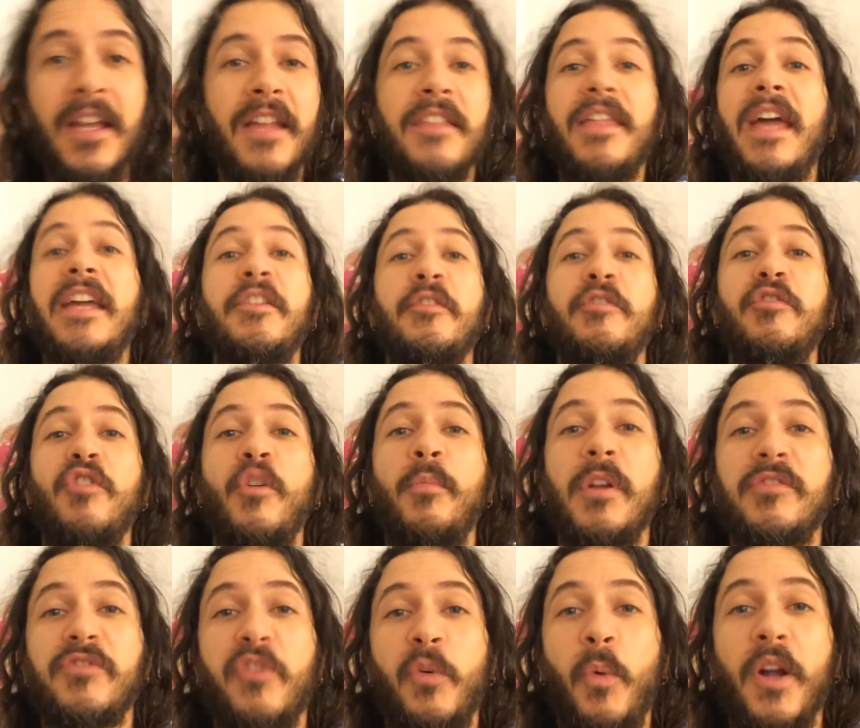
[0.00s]
Thank you so
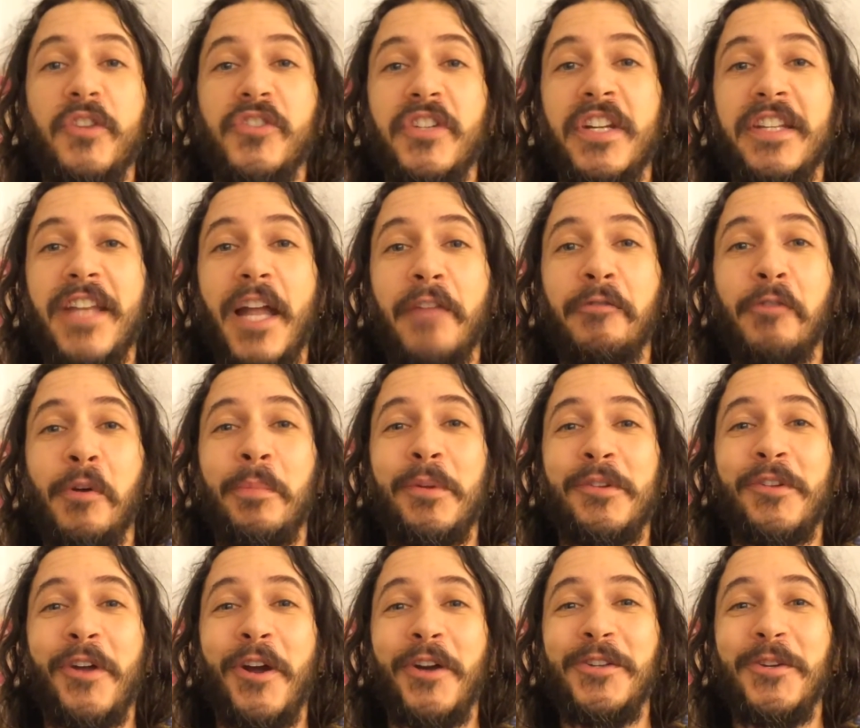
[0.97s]
much for watching the 10 Room
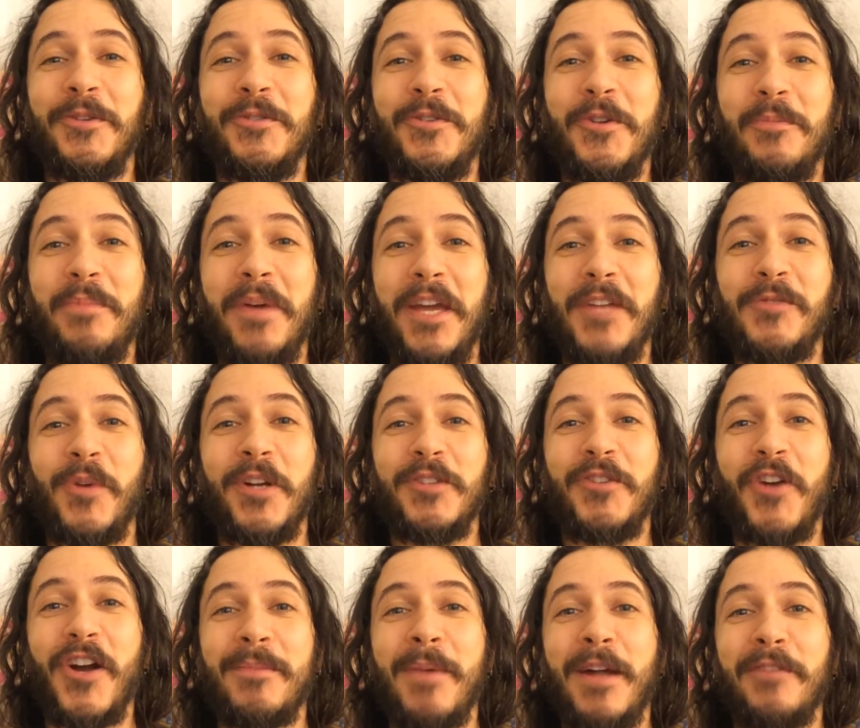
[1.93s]
Bizarro YouTube page where I
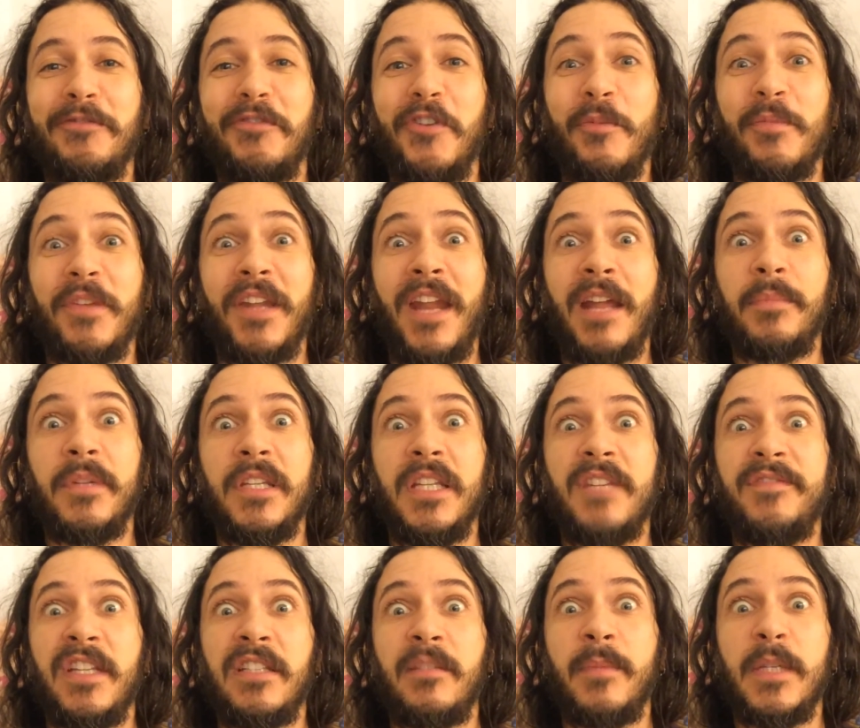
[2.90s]
talk about films that I
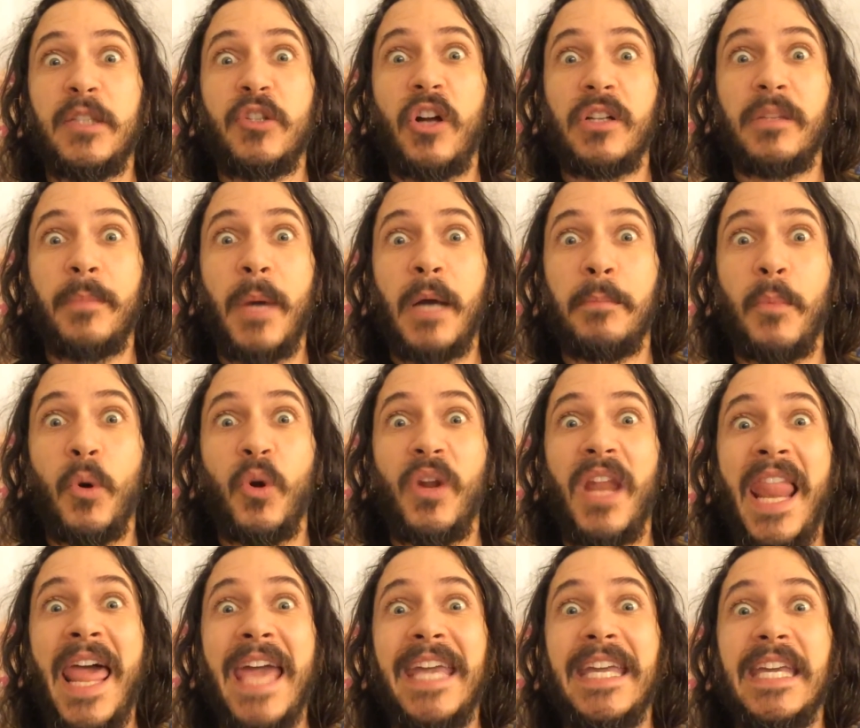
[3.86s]
believe need to be talked about more
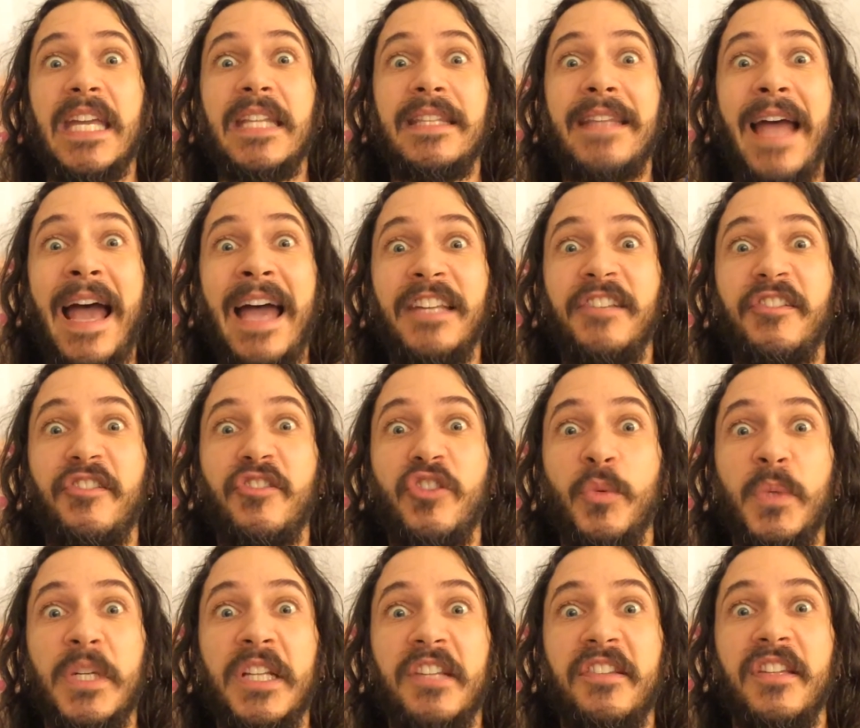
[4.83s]
like Die
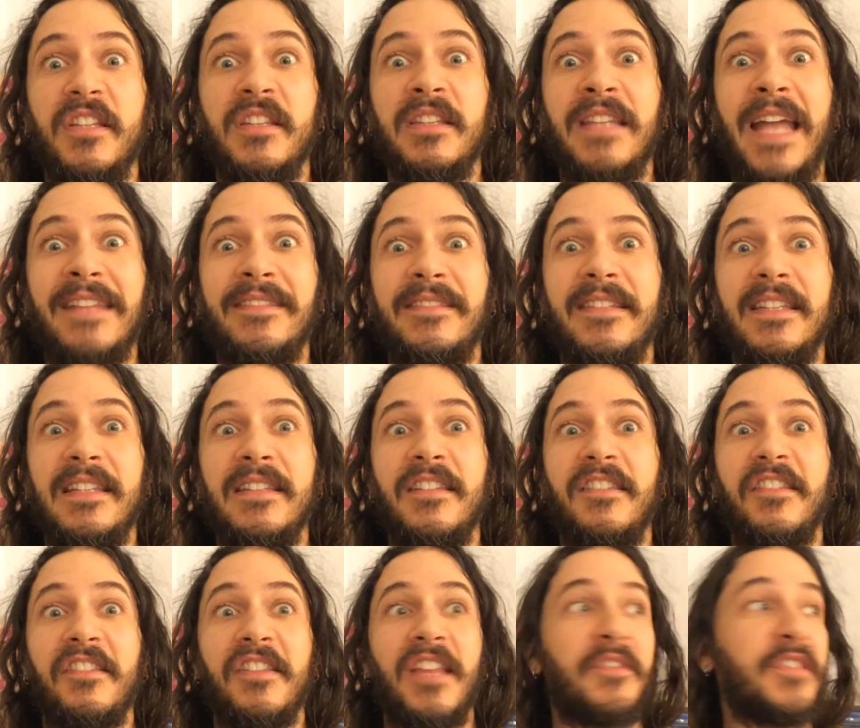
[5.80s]
in
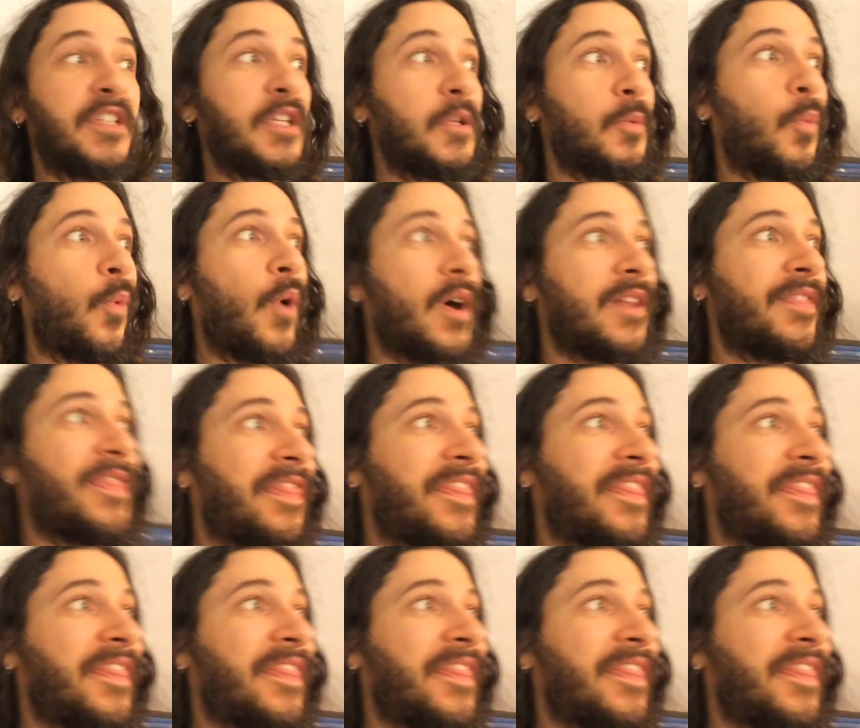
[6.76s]
1971.